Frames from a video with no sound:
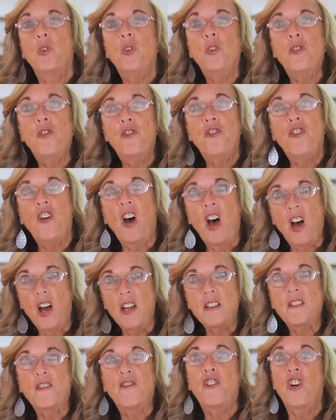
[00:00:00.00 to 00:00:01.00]
who
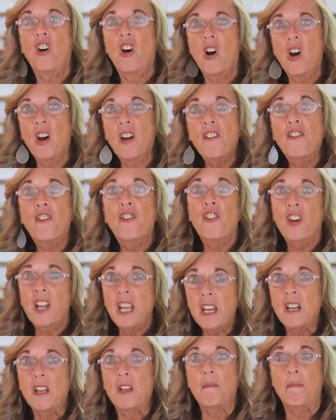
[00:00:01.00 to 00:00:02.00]
fought for our
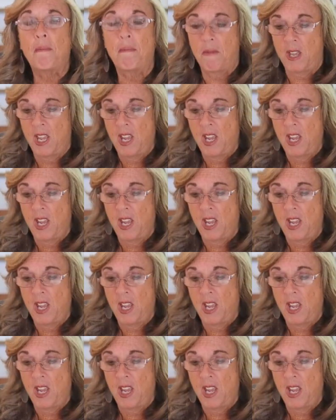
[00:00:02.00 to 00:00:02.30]
freedom.